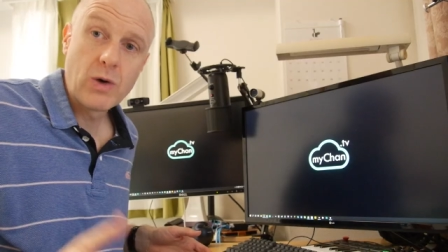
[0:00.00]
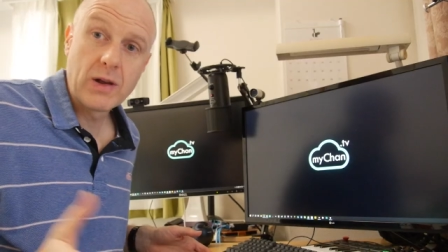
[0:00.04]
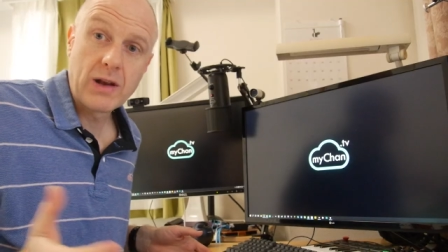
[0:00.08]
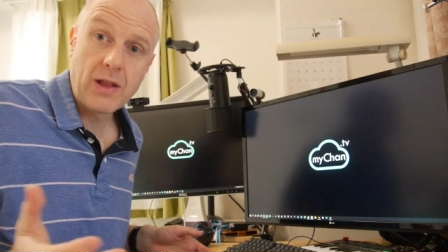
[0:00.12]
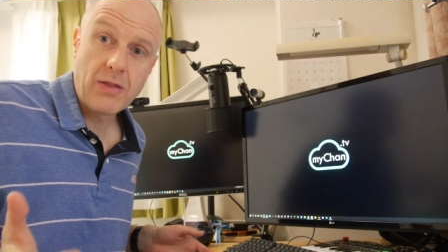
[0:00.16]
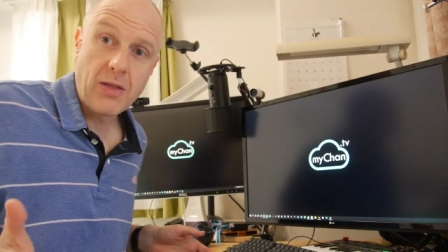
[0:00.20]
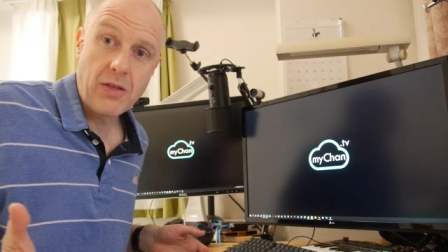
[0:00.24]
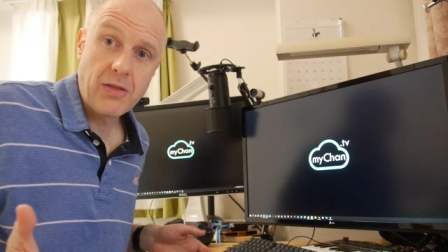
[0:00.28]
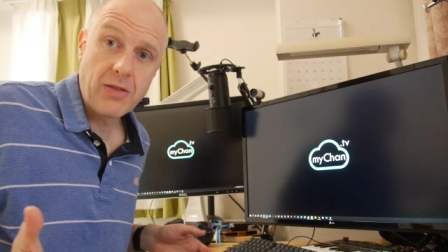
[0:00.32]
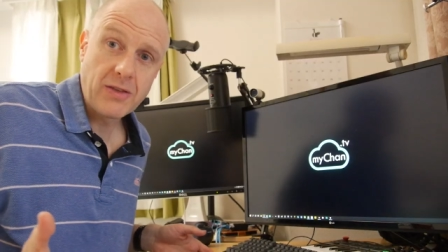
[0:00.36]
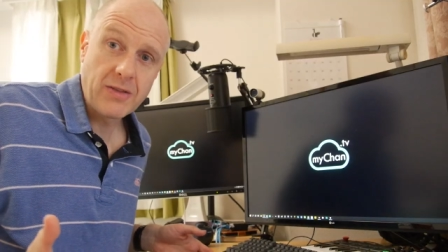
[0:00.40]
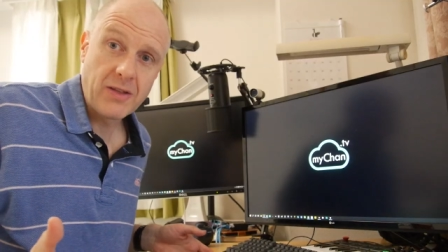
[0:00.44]
One
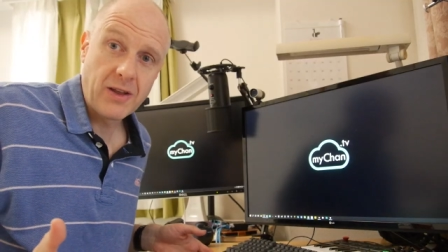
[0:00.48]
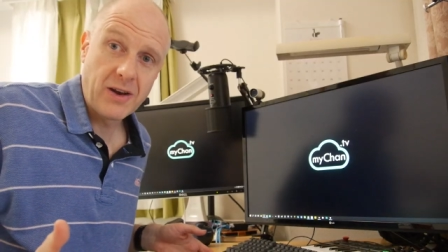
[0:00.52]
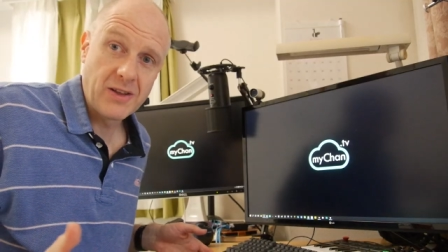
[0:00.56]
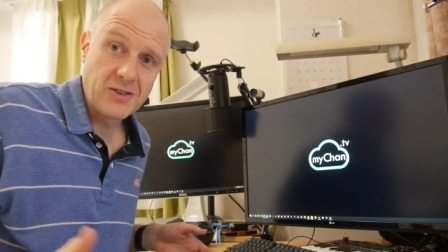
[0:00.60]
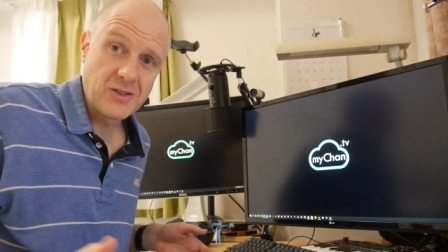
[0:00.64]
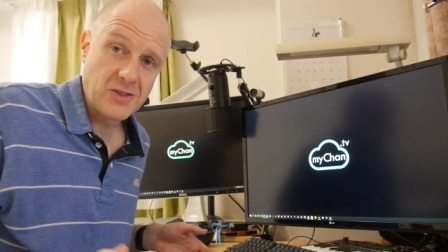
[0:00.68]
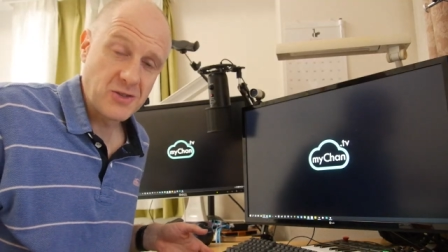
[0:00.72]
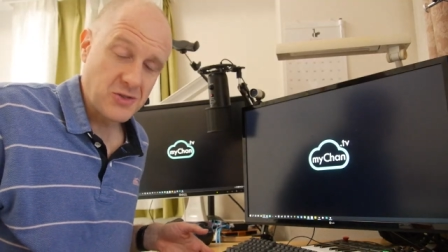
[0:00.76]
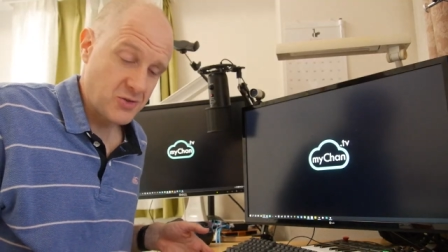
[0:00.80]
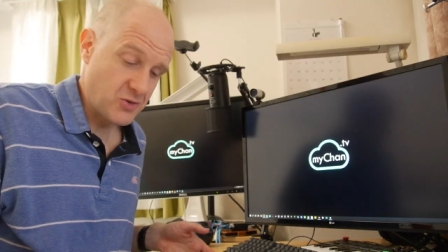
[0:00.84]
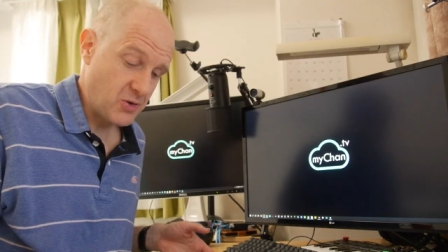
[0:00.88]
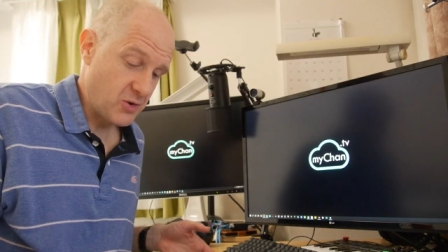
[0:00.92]
other thing that I
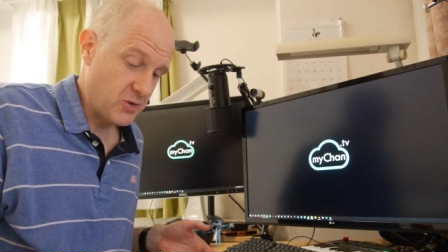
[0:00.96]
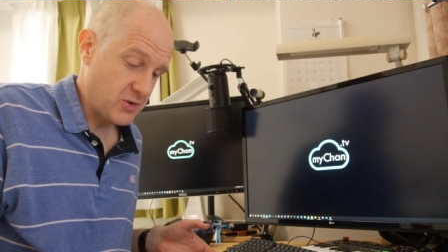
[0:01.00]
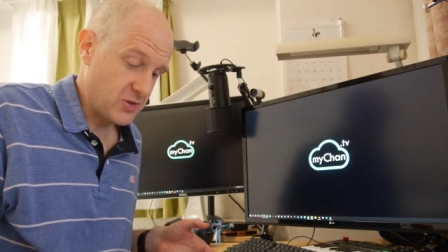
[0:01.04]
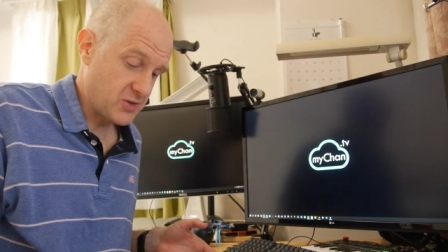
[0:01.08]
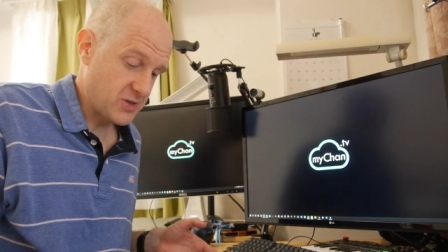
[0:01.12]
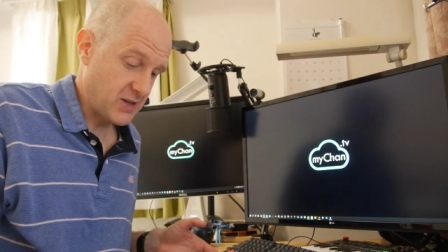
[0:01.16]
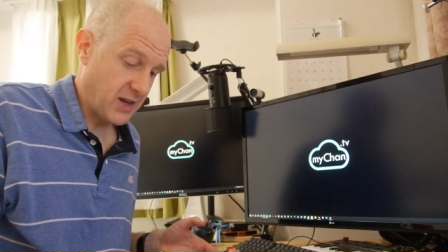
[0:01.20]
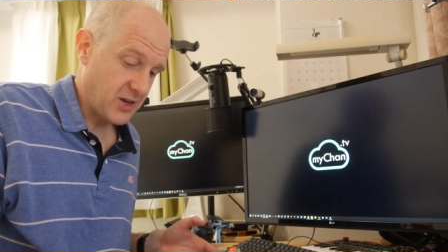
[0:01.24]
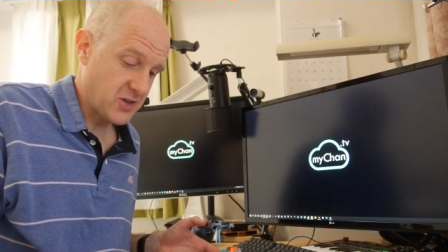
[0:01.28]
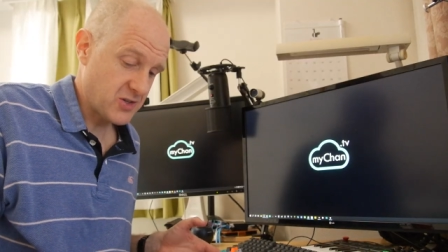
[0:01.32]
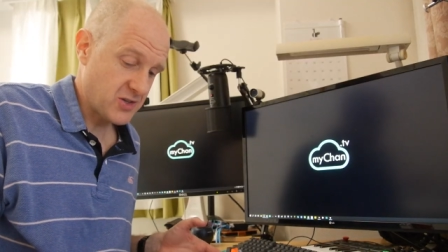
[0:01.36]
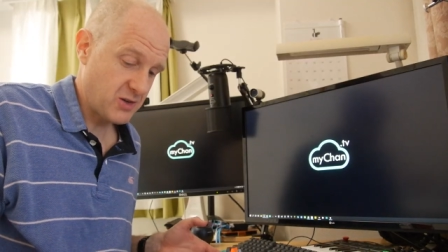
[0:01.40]
just
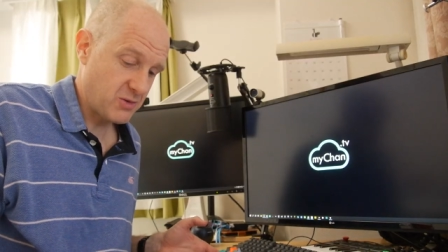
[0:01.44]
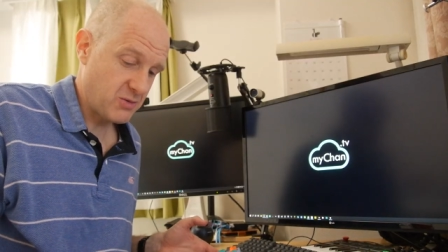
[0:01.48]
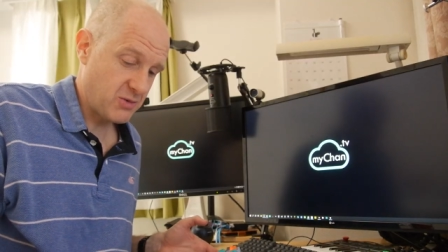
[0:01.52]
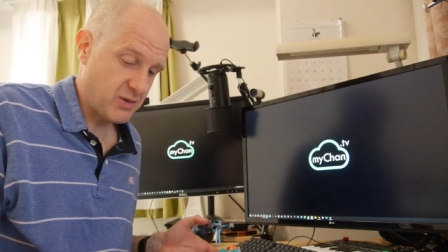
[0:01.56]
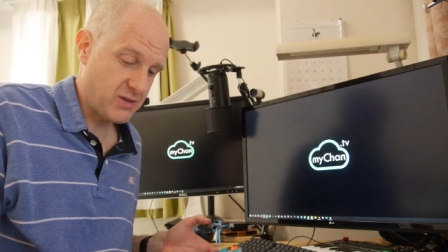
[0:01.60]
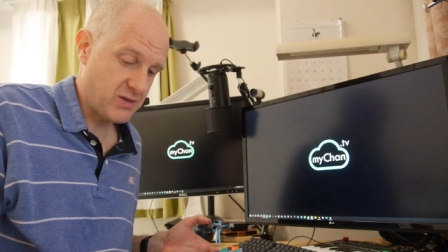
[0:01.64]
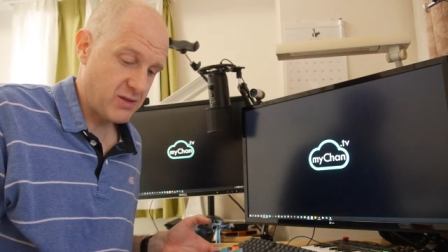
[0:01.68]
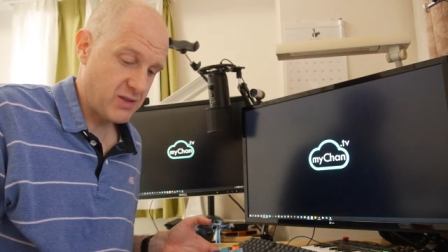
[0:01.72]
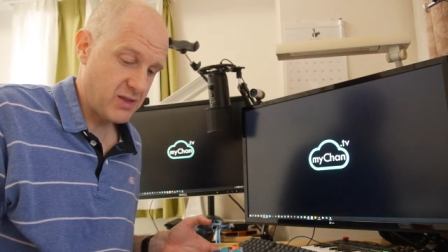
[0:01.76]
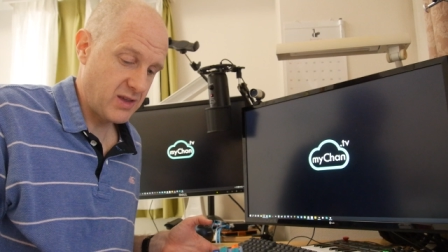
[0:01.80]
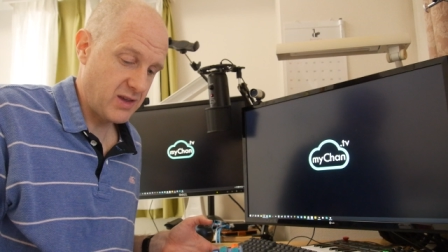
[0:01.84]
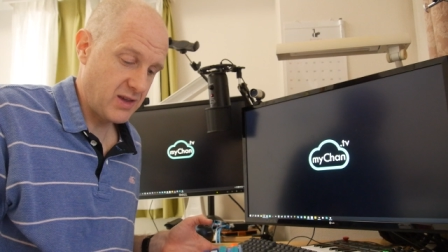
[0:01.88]
noticed actually
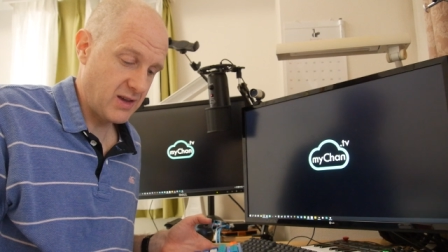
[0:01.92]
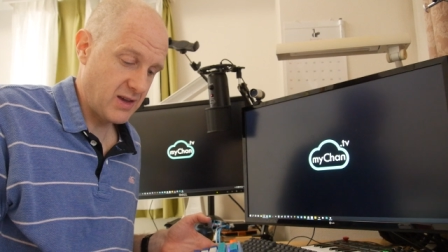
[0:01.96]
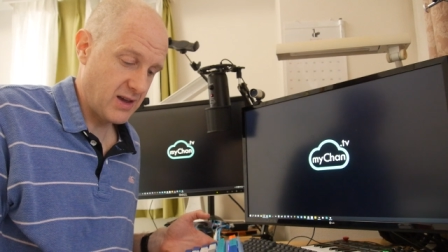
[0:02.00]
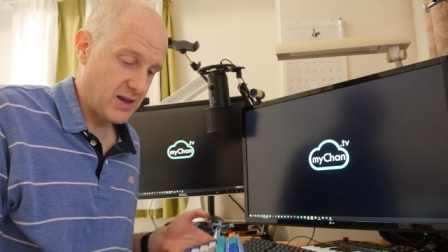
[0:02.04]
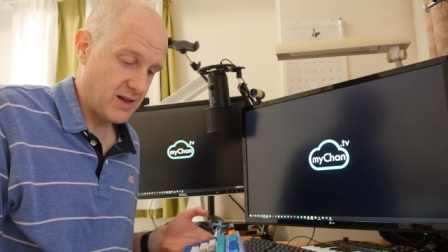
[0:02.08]
with the